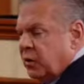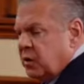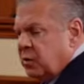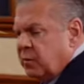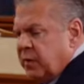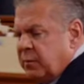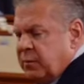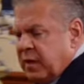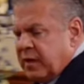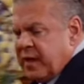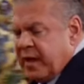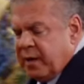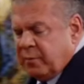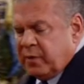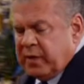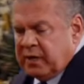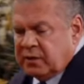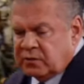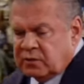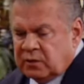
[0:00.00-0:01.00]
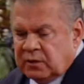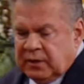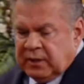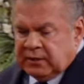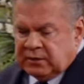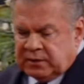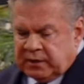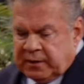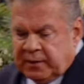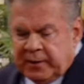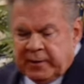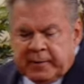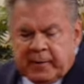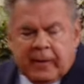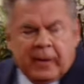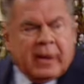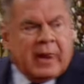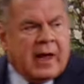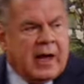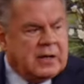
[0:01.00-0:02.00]
do you mean by that, Pastor? I said,
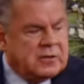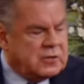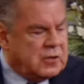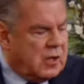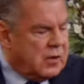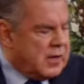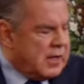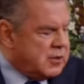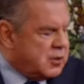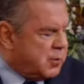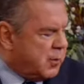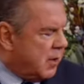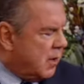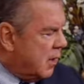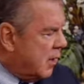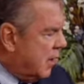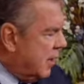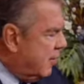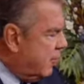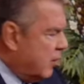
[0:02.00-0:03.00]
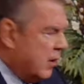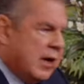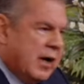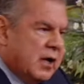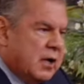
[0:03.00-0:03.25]
I saw that spirit leave when I